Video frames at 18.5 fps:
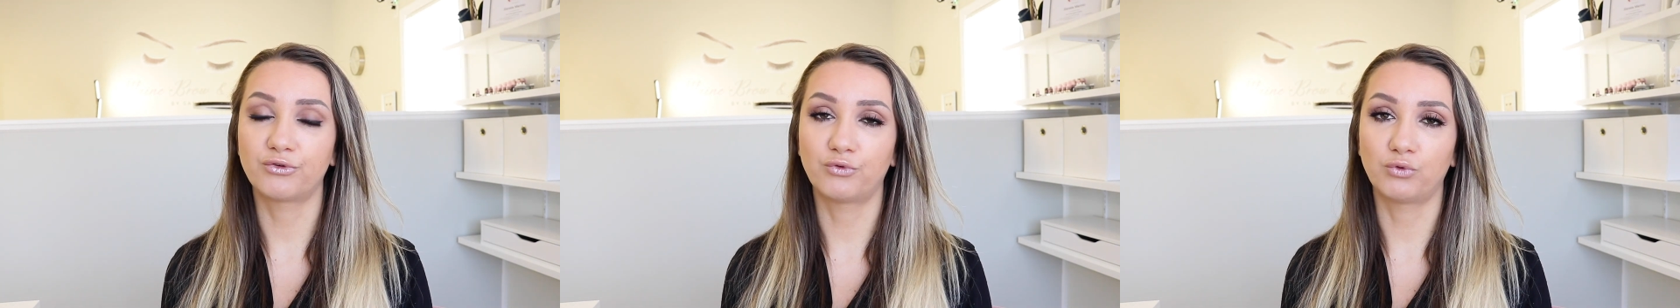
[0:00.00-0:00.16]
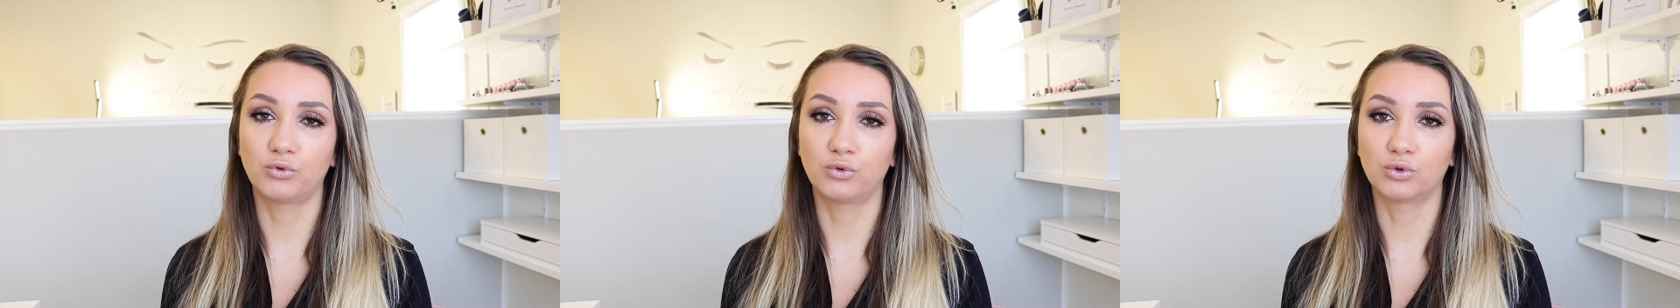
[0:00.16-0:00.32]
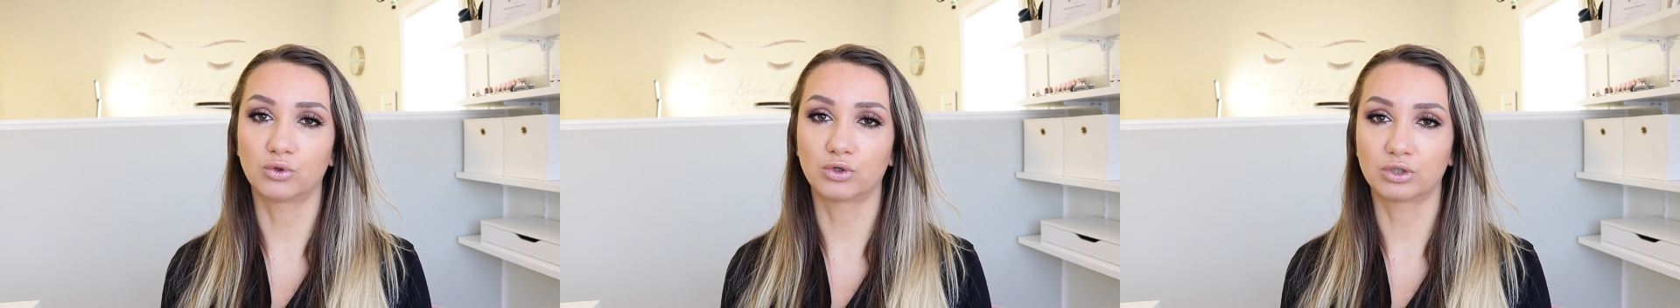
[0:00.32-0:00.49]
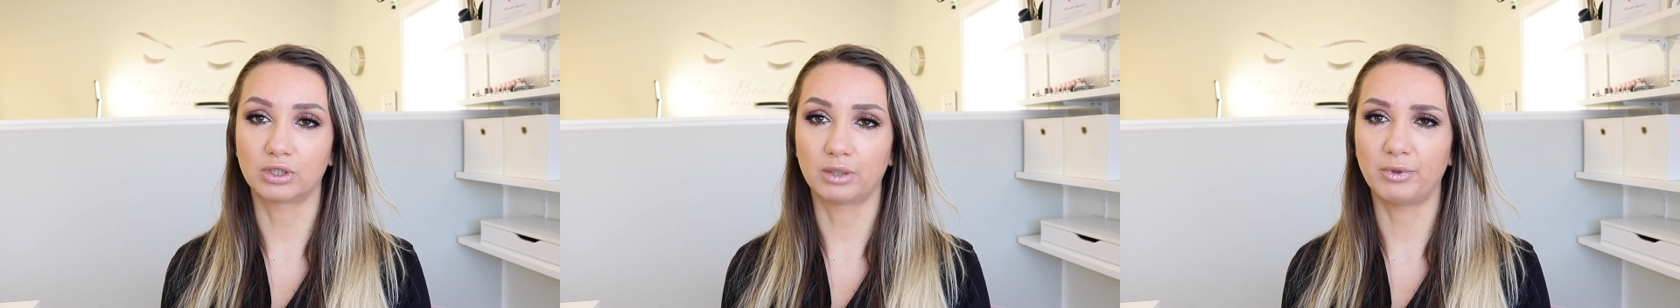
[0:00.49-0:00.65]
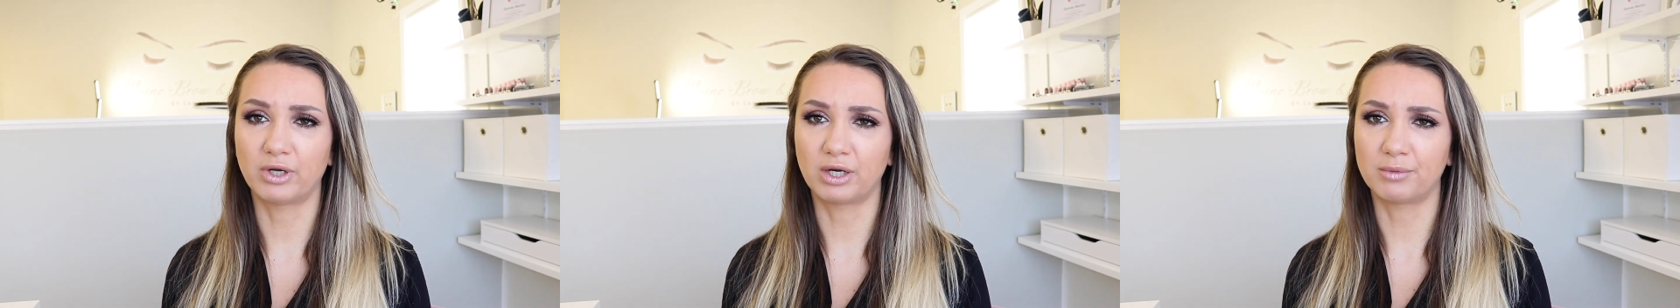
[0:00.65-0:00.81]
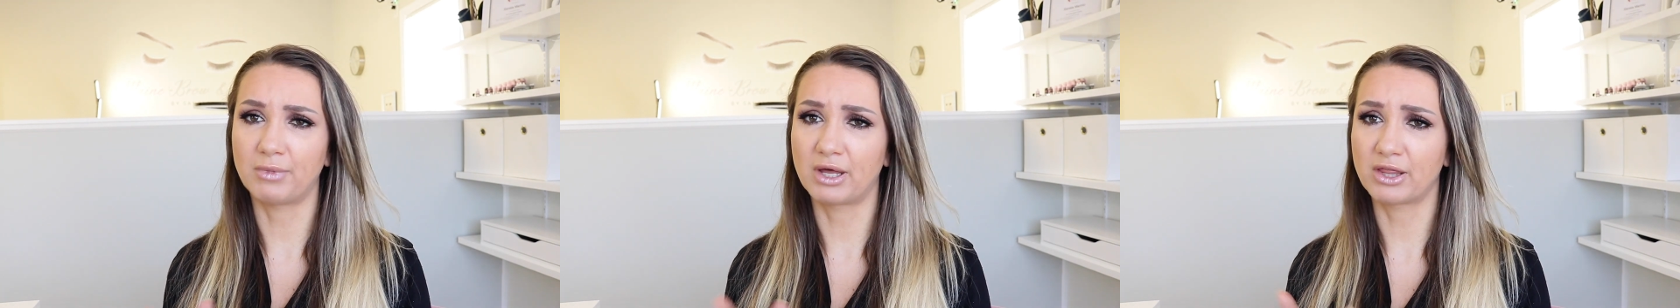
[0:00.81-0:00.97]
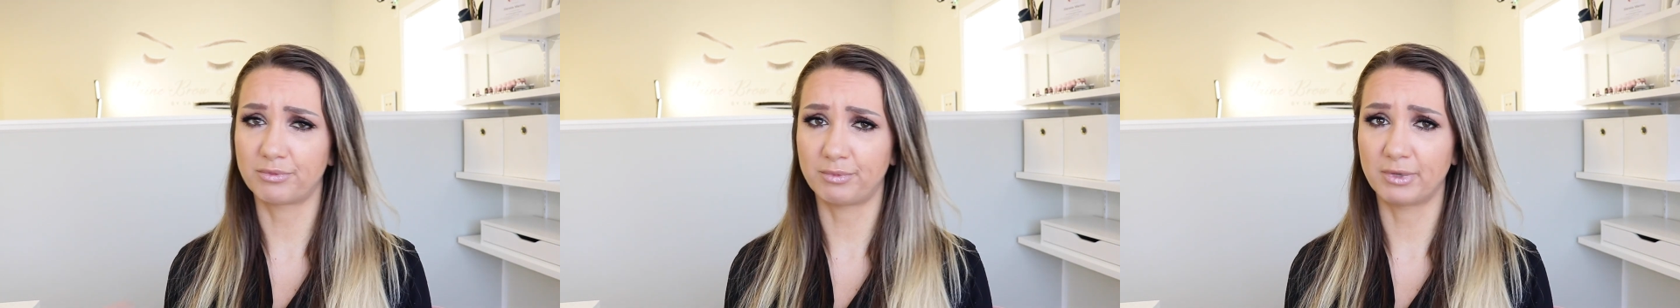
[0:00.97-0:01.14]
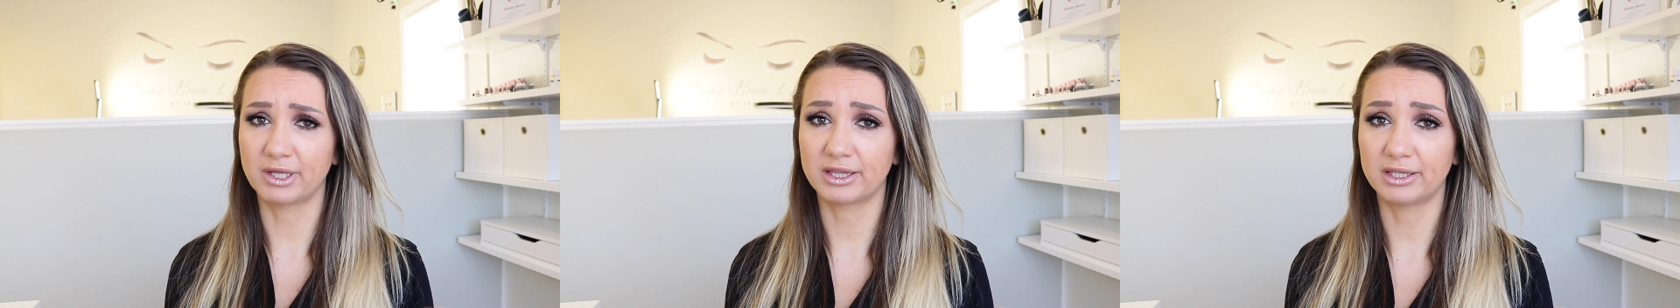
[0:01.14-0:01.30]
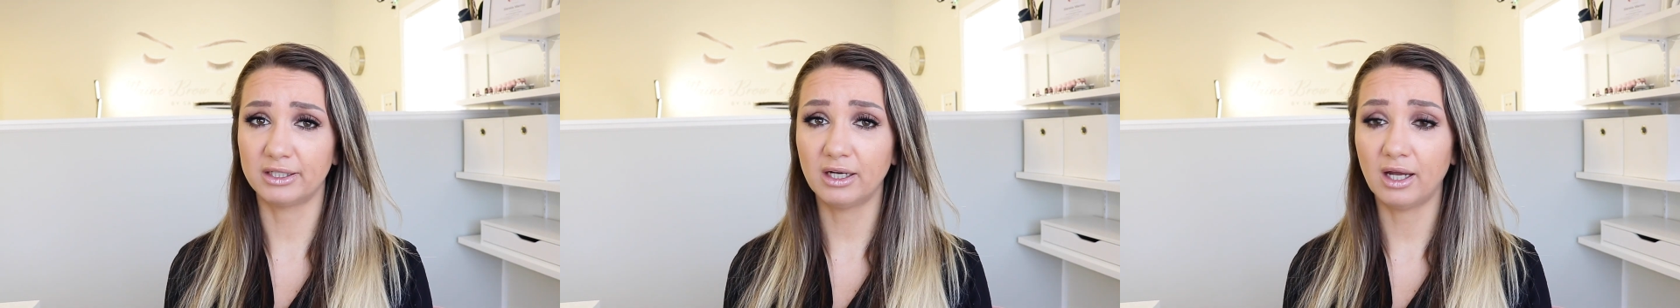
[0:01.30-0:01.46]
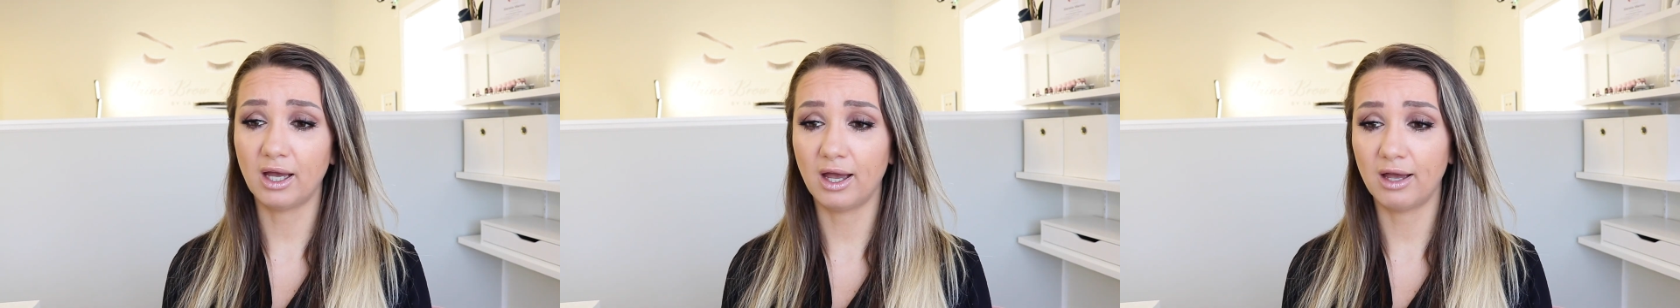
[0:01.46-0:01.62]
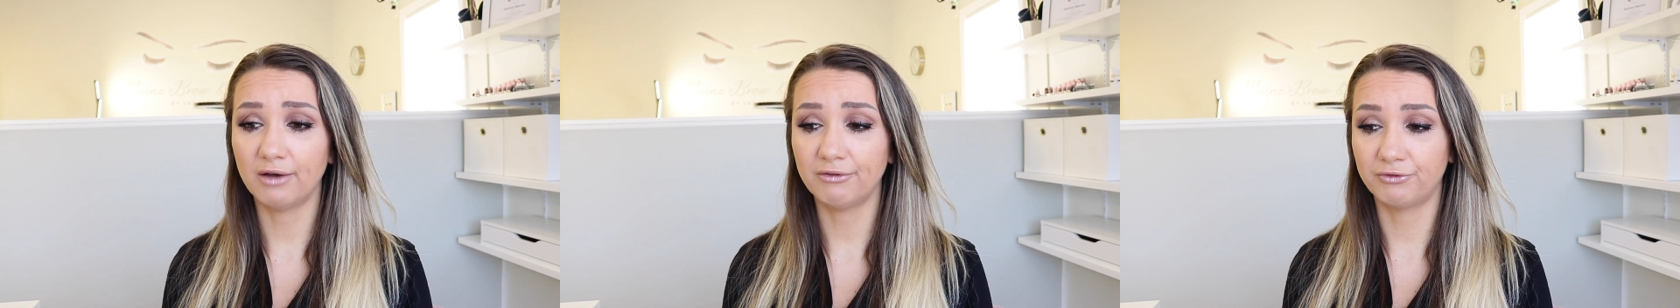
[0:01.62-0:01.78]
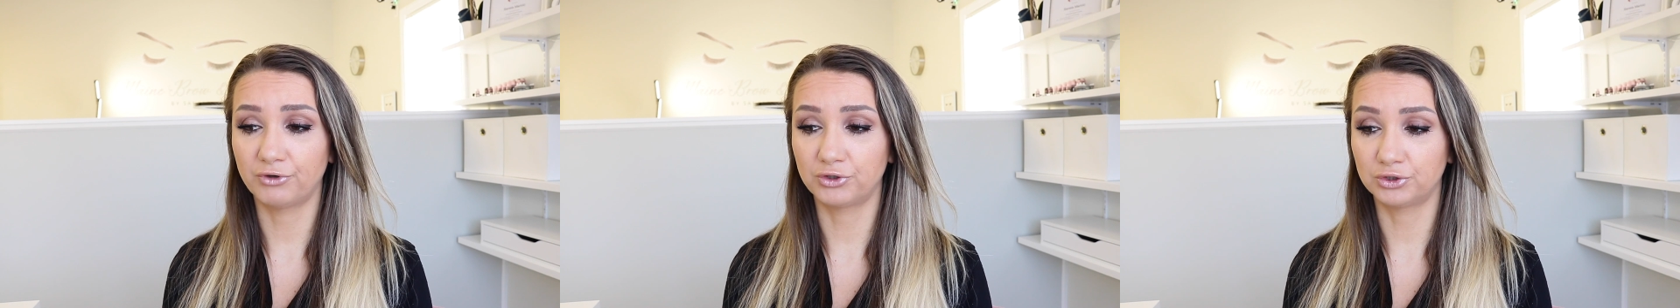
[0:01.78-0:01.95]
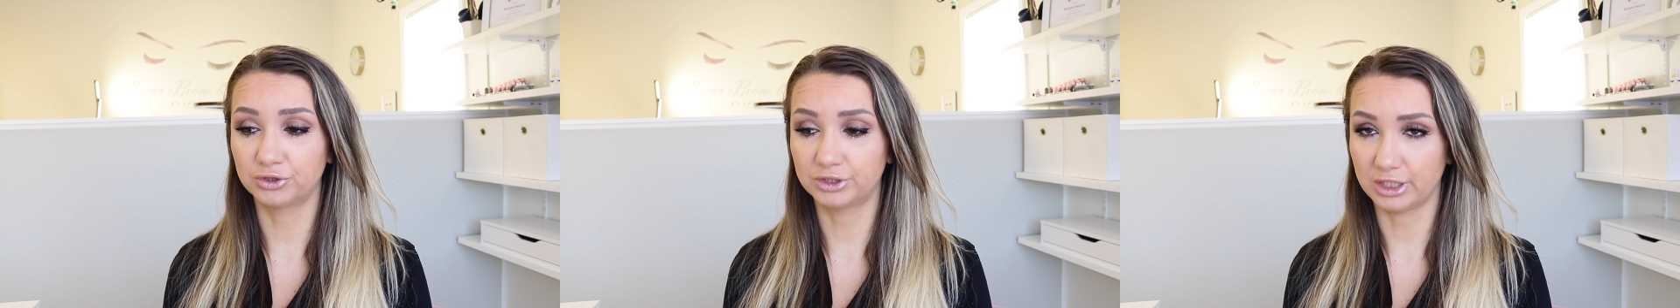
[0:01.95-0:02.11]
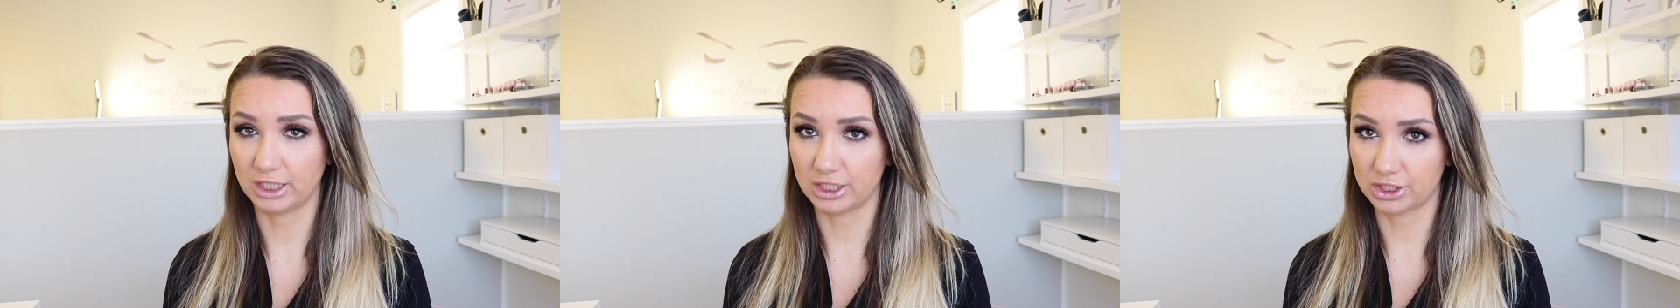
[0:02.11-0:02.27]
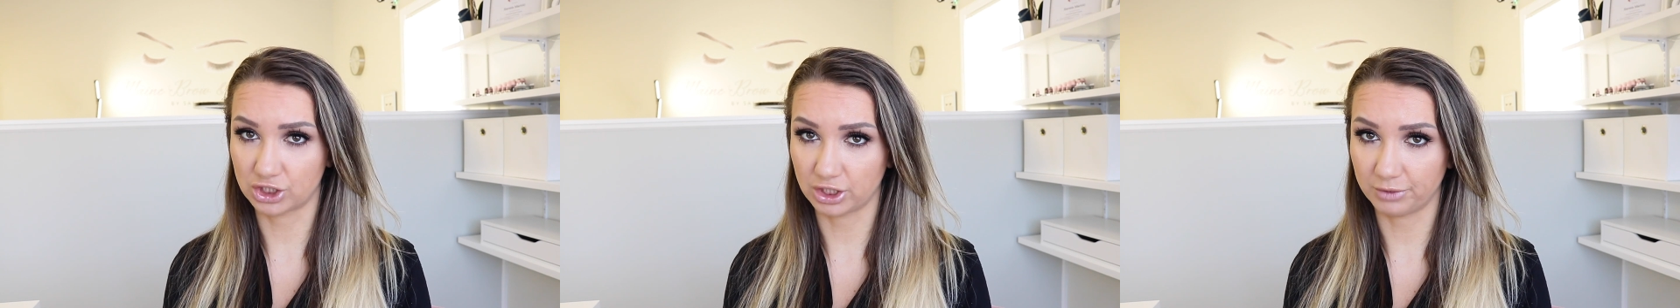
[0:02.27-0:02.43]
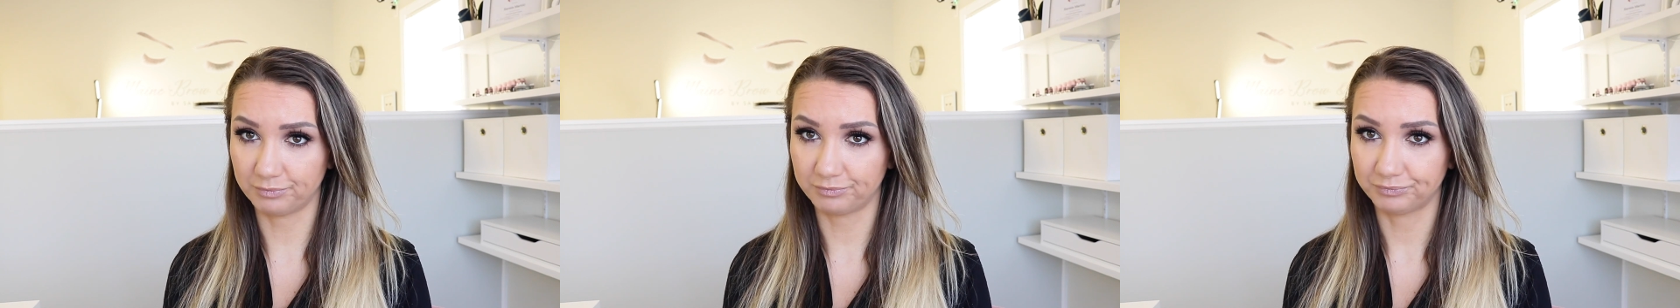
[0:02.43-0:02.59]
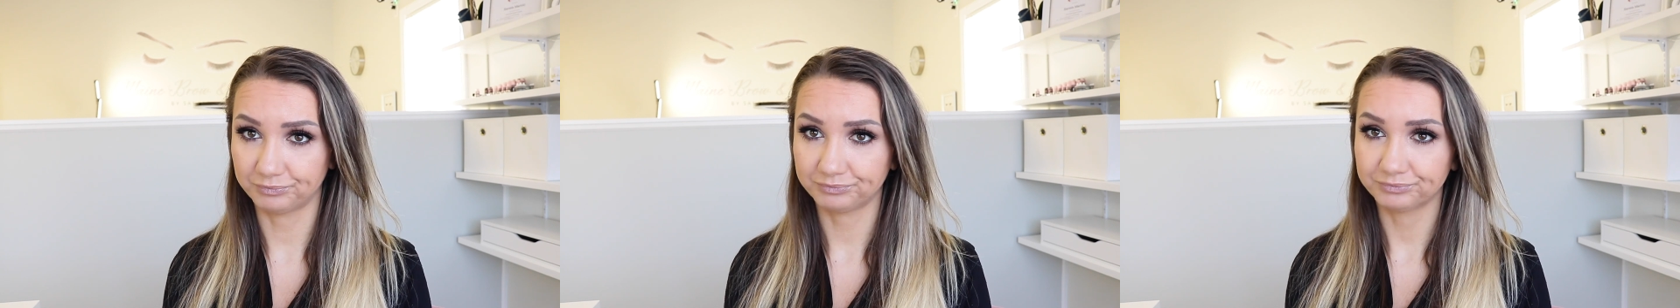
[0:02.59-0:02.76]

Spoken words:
for about a month and a half, for your touch-up.